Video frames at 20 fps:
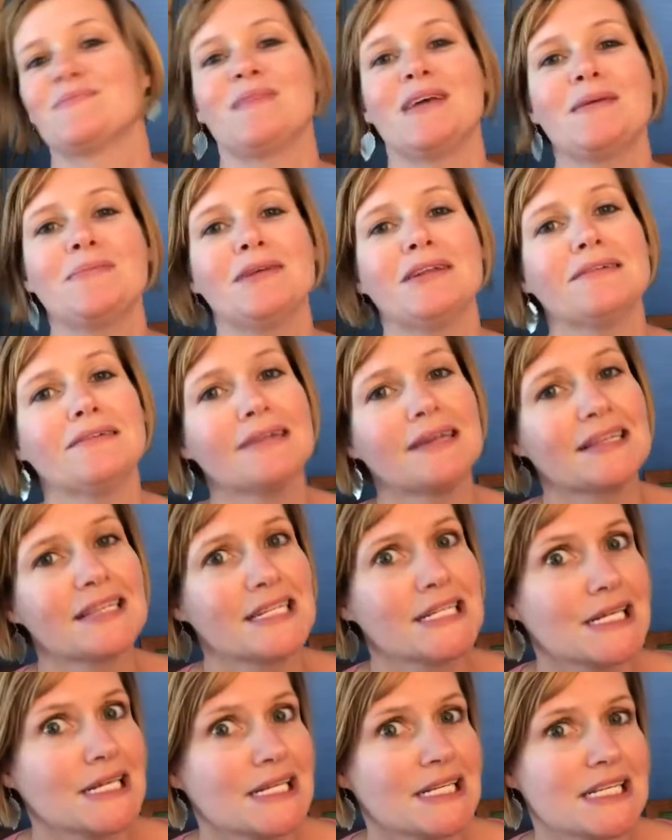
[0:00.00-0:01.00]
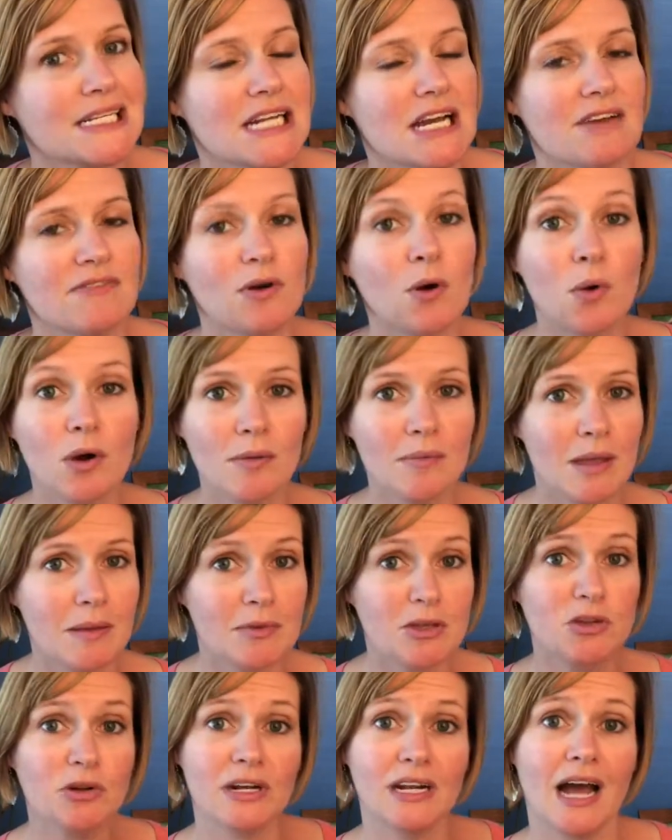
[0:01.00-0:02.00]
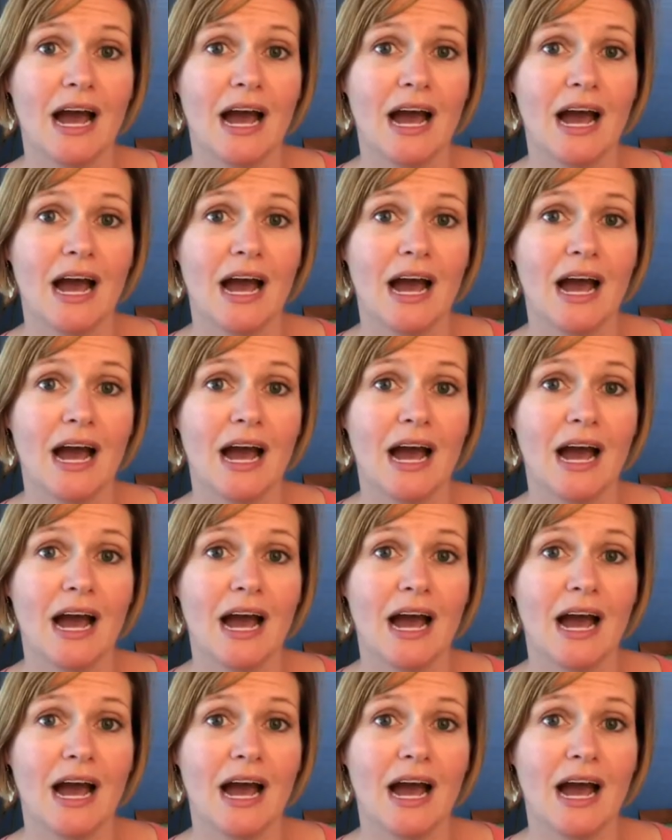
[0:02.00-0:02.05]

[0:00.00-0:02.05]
Maybe you don't like the taste of, or maybe you need